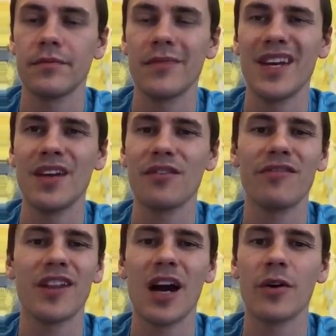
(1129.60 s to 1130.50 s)
Any other
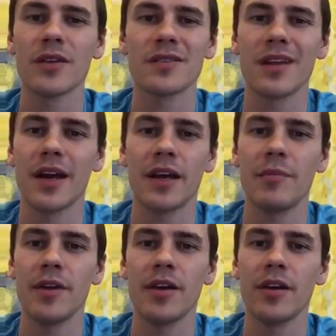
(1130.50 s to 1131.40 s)
flour is not going
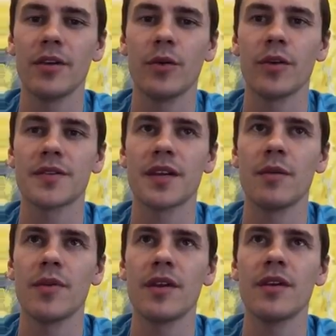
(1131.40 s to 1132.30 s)
to be good, or it's going to
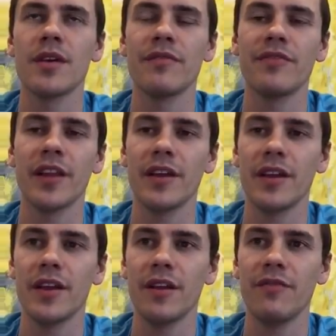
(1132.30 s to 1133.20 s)
be
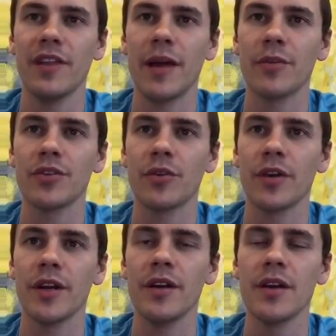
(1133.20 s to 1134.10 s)

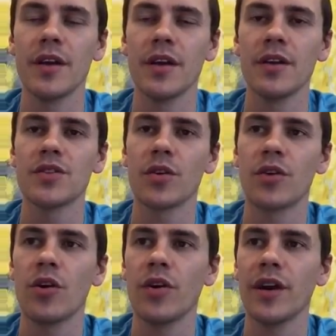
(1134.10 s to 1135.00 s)
inflammatory. So
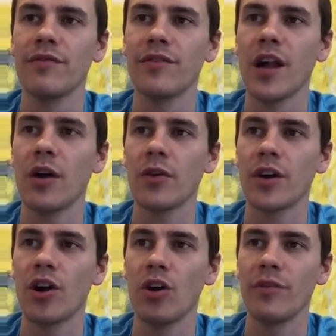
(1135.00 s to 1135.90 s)
coconut flour
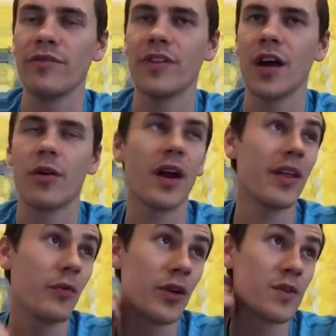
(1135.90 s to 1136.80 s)
and almond flour.
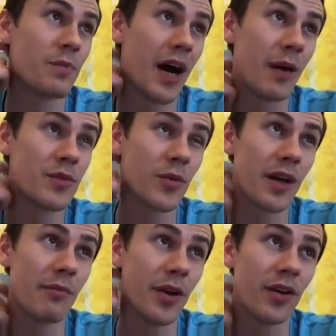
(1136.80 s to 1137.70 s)
We use Bob's
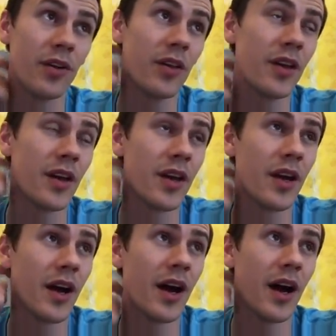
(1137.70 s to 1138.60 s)
Red Mill
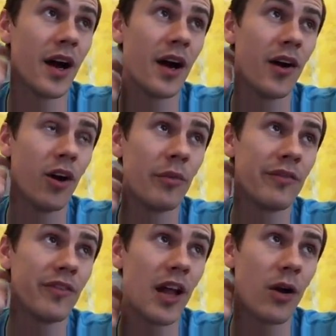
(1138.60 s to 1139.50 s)
almond
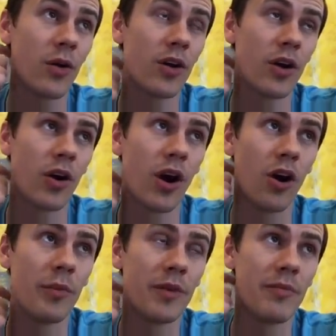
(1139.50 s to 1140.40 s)
flour or
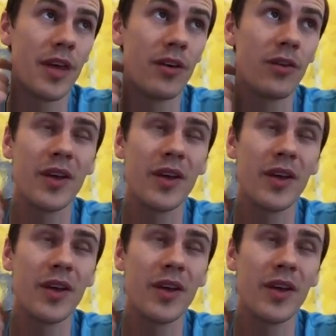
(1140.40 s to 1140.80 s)
almond meal.